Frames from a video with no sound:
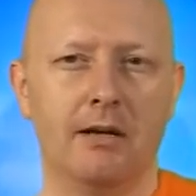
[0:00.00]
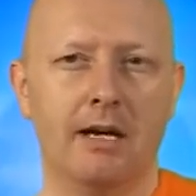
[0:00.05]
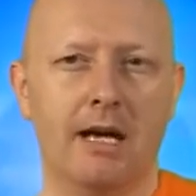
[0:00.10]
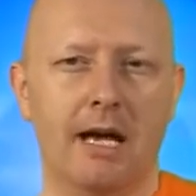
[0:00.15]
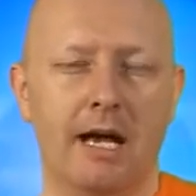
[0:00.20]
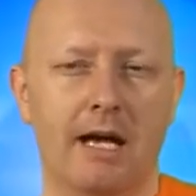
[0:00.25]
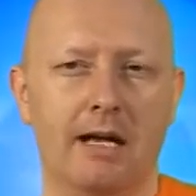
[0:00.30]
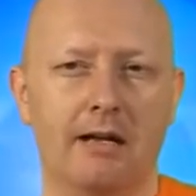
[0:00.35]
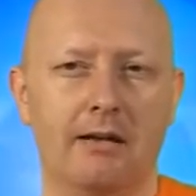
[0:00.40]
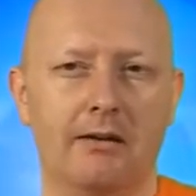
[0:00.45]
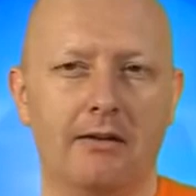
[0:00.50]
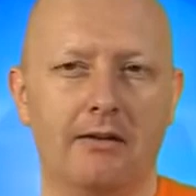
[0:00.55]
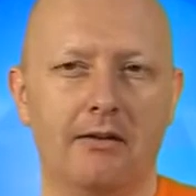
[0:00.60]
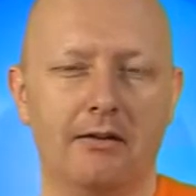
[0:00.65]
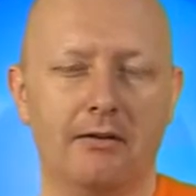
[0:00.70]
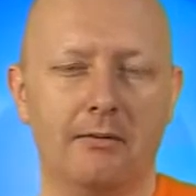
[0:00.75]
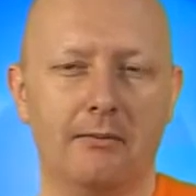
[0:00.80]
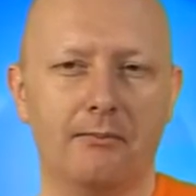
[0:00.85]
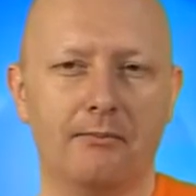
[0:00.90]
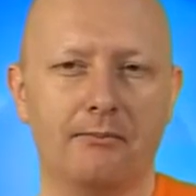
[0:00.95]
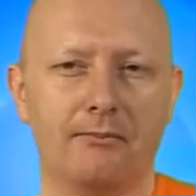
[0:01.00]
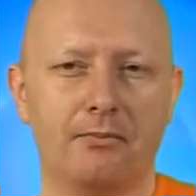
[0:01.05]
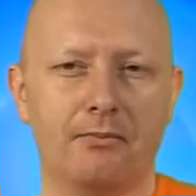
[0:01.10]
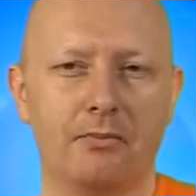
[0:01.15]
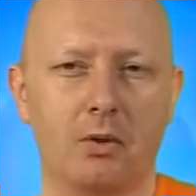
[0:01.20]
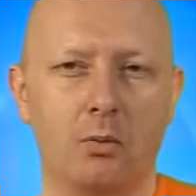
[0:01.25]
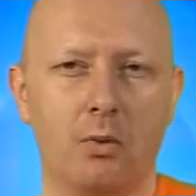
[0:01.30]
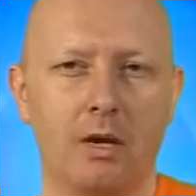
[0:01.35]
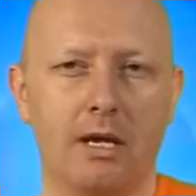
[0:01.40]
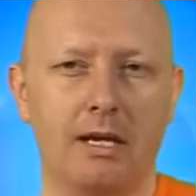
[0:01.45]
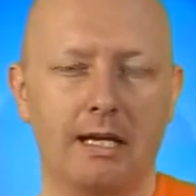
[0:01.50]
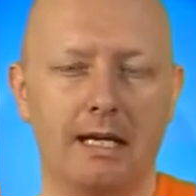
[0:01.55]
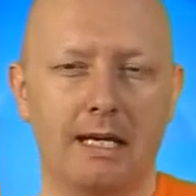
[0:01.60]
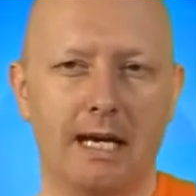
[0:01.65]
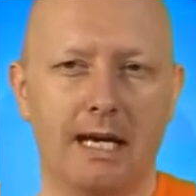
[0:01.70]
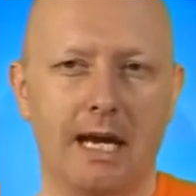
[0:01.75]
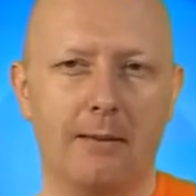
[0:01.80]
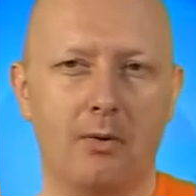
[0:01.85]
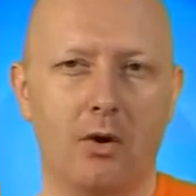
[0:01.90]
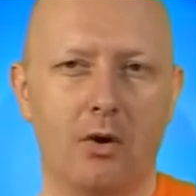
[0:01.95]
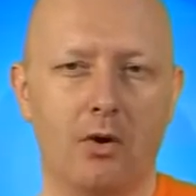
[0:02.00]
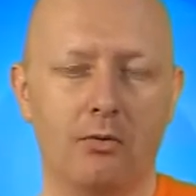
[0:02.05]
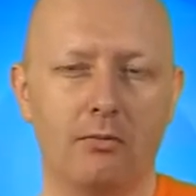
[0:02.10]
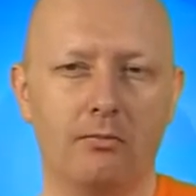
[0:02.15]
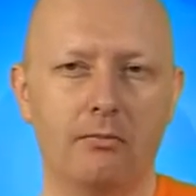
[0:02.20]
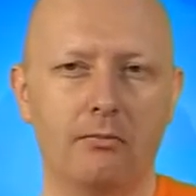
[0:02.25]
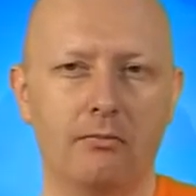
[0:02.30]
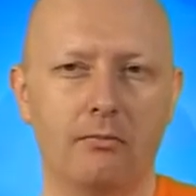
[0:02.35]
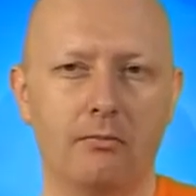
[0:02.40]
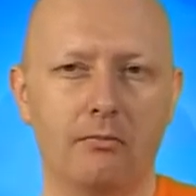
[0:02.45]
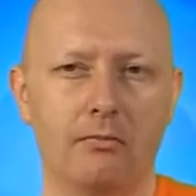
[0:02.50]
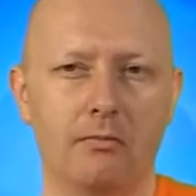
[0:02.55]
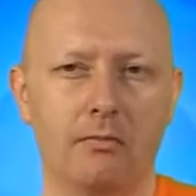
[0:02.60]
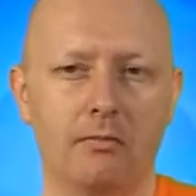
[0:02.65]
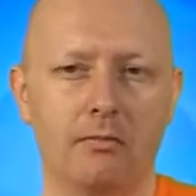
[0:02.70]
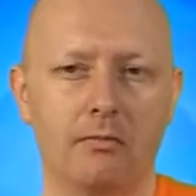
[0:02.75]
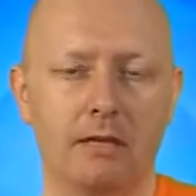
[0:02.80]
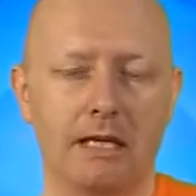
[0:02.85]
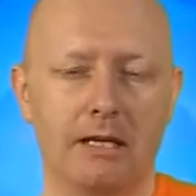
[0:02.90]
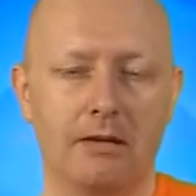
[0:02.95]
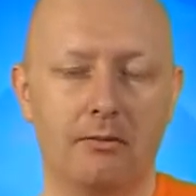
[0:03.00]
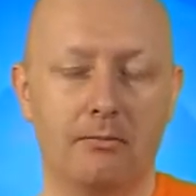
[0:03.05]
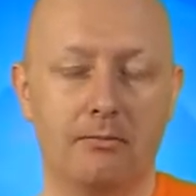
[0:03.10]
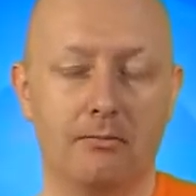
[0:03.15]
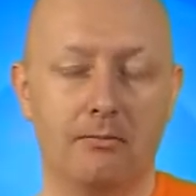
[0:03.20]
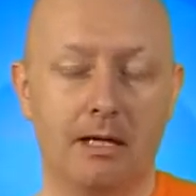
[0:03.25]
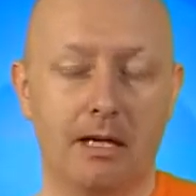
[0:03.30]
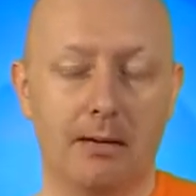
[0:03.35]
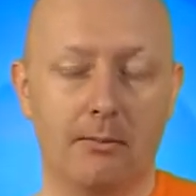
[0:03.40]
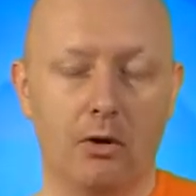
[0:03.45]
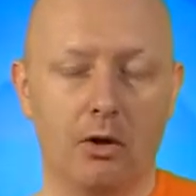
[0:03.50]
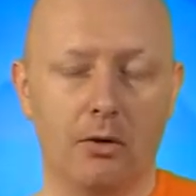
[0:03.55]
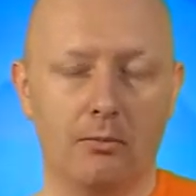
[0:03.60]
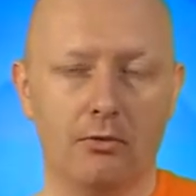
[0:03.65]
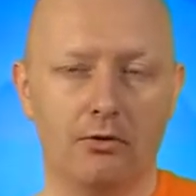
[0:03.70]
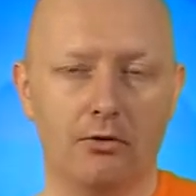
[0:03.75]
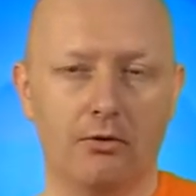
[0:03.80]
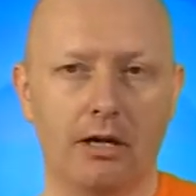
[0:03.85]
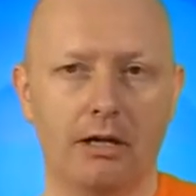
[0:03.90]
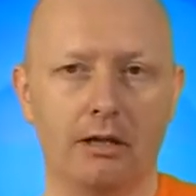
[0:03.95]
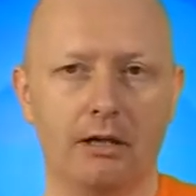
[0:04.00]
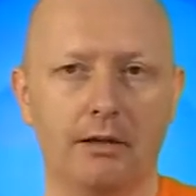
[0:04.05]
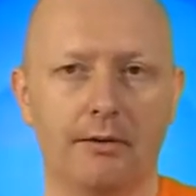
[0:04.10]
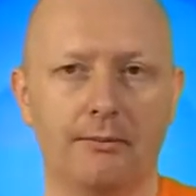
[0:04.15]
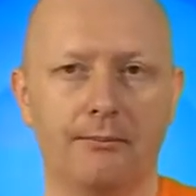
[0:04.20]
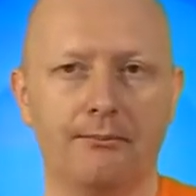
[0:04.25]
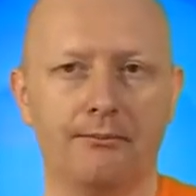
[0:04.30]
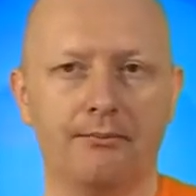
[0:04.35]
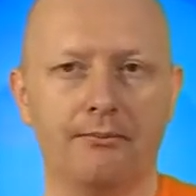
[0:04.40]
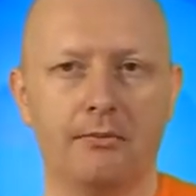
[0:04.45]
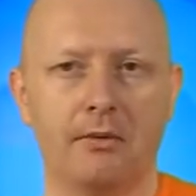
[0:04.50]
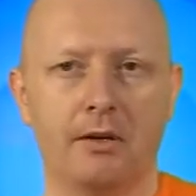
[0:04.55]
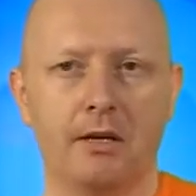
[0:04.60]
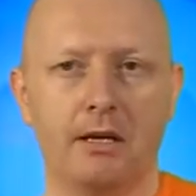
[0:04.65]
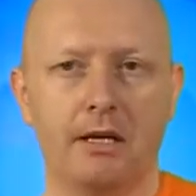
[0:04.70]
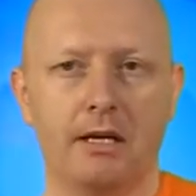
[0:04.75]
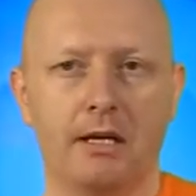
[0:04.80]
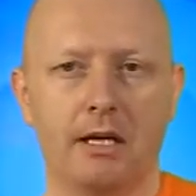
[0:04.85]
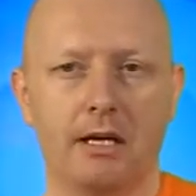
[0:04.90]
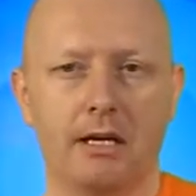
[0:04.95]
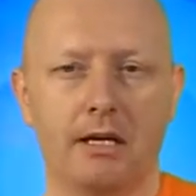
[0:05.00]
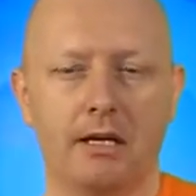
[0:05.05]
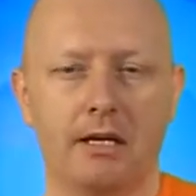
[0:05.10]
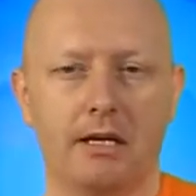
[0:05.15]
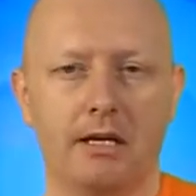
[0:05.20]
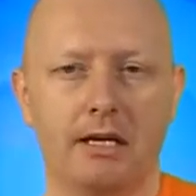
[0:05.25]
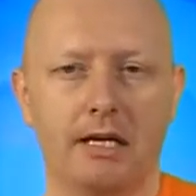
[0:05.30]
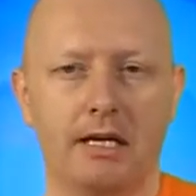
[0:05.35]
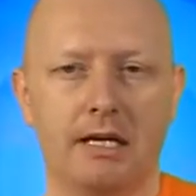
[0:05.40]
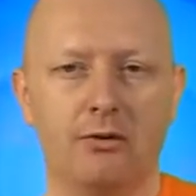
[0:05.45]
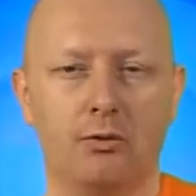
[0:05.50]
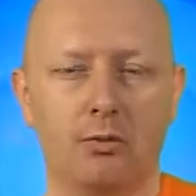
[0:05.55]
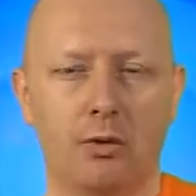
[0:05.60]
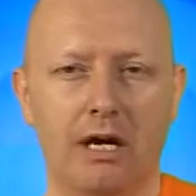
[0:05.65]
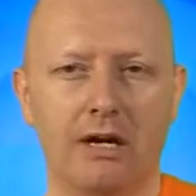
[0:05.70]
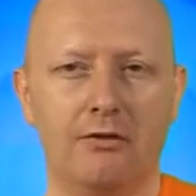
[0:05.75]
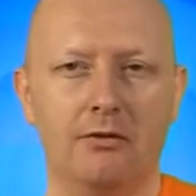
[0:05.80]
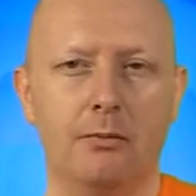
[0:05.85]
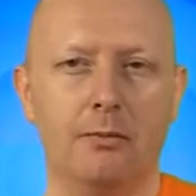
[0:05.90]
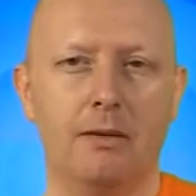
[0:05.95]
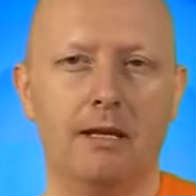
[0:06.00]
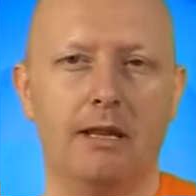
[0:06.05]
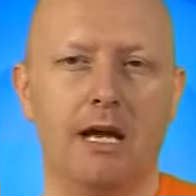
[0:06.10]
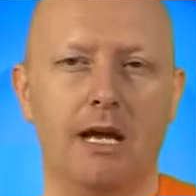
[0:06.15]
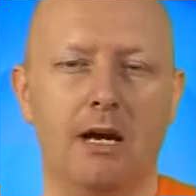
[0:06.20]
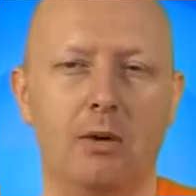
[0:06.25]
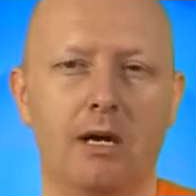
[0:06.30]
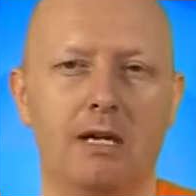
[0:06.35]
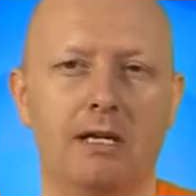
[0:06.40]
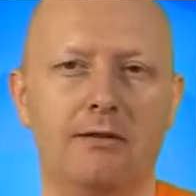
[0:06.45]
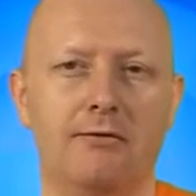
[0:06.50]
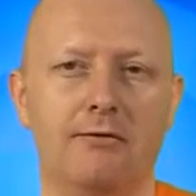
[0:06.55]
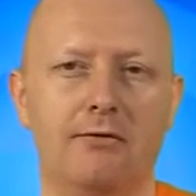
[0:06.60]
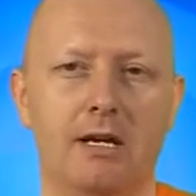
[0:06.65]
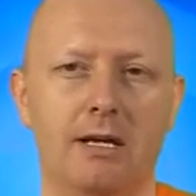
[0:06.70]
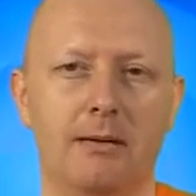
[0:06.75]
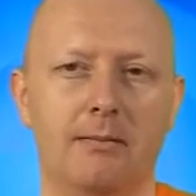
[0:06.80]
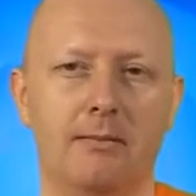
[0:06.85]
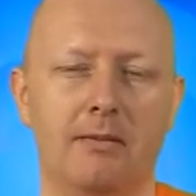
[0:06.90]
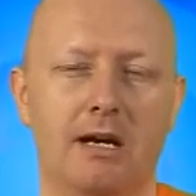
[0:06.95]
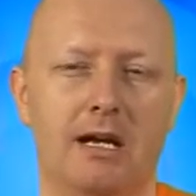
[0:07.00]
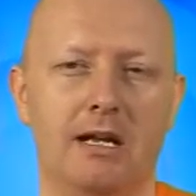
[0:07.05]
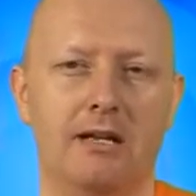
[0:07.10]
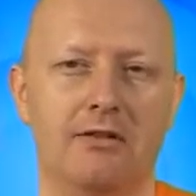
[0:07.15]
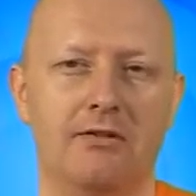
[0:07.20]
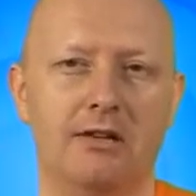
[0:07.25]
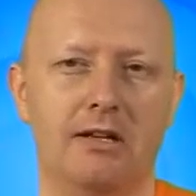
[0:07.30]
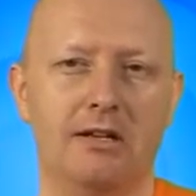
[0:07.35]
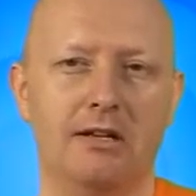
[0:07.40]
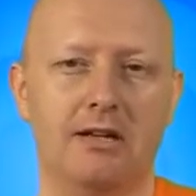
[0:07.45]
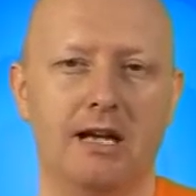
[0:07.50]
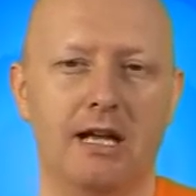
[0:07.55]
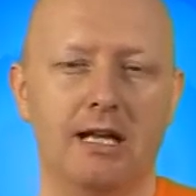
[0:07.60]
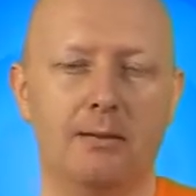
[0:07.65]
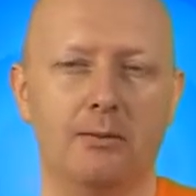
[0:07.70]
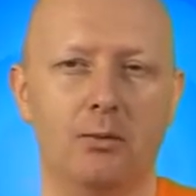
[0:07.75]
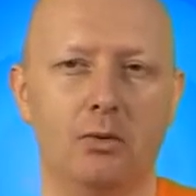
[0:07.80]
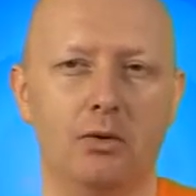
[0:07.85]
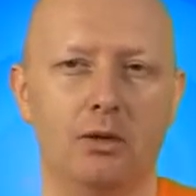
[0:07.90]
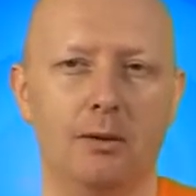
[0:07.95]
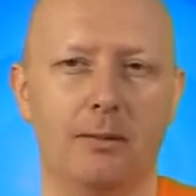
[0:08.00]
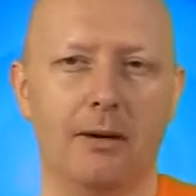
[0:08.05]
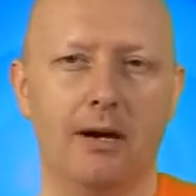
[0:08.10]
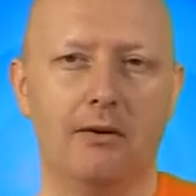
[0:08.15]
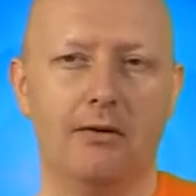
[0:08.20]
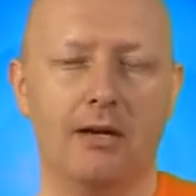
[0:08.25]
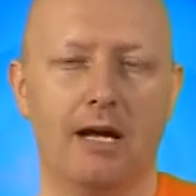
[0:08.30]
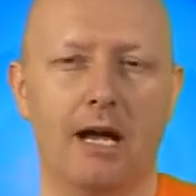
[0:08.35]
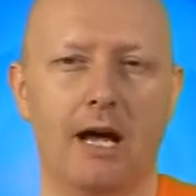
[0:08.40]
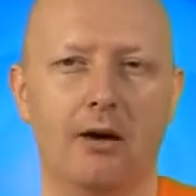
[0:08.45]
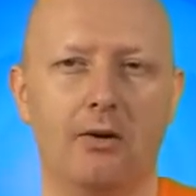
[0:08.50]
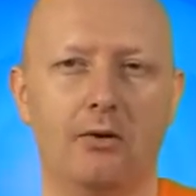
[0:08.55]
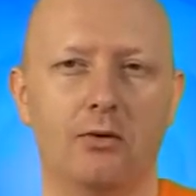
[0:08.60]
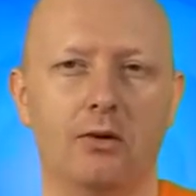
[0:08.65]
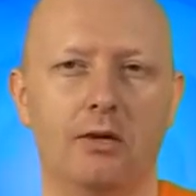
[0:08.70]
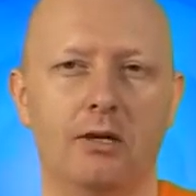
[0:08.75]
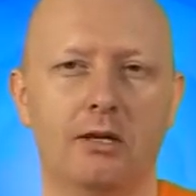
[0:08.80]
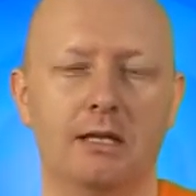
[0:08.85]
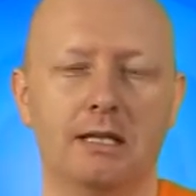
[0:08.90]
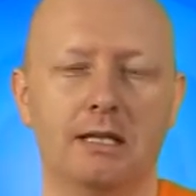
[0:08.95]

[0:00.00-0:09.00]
and when he came home, he'd come home drunk. His wife would be there waiting for him, and she'd tell him all about how